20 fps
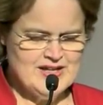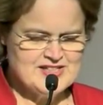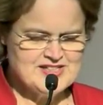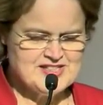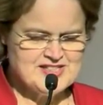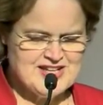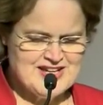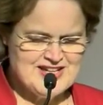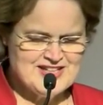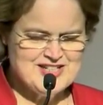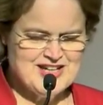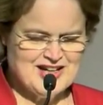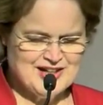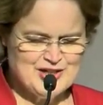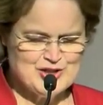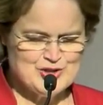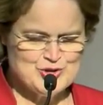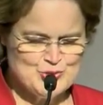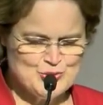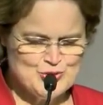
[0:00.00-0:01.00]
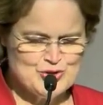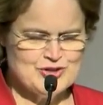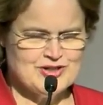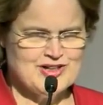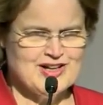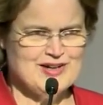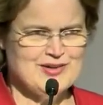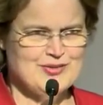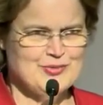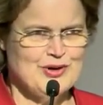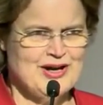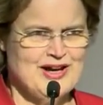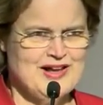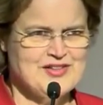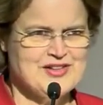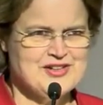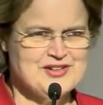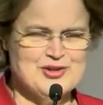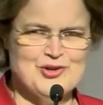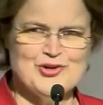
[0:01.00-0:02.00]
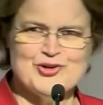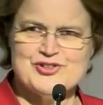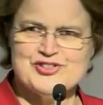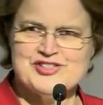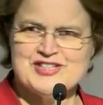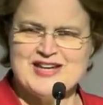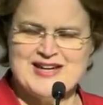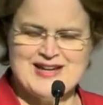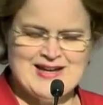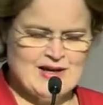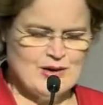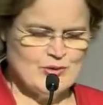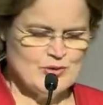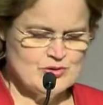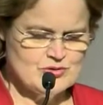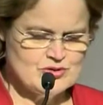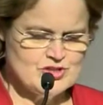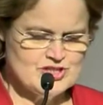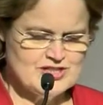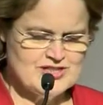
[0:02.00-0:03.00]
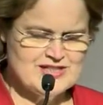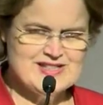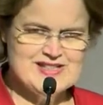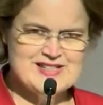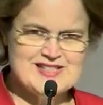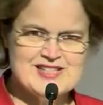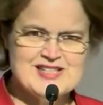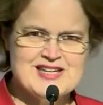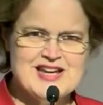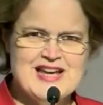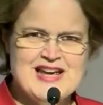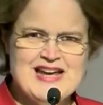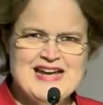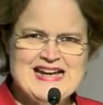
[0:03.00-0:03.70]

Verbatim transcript: said younger daughter, and I'd rather not say how old she is,